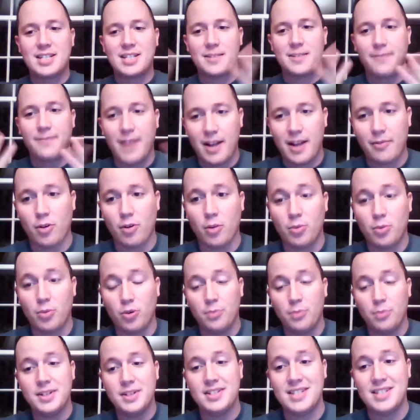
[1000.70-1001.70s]

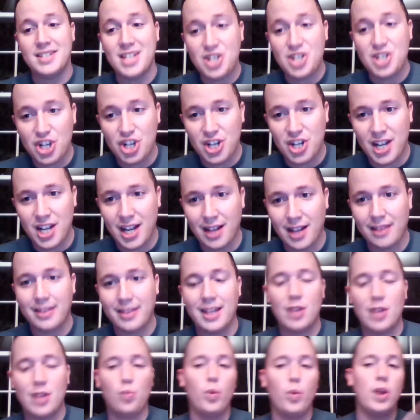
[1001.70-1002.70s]
favorable positioning
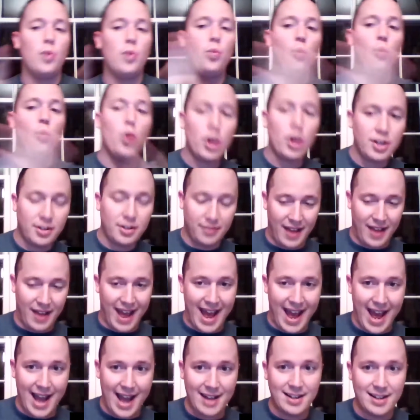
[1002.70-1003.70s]
than we would have
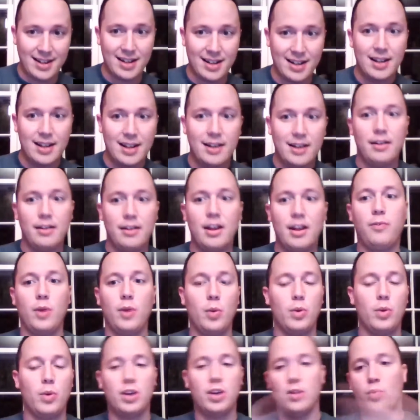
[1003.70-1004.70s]
had if we
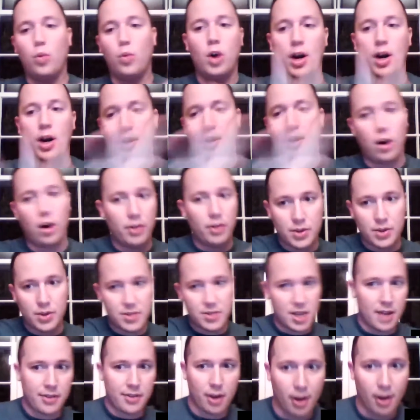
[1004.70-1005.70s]
would have won all those
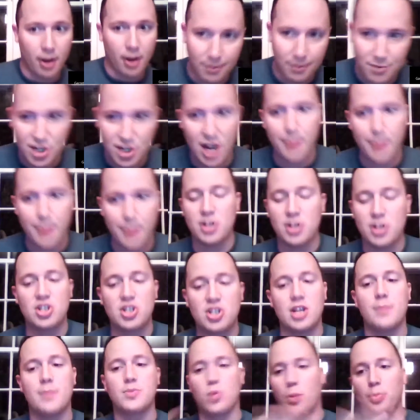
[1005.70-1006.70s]
other
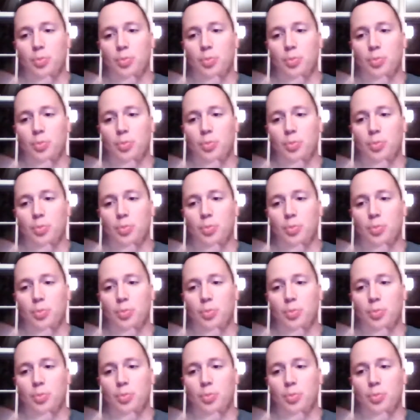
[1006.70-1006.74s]
championships or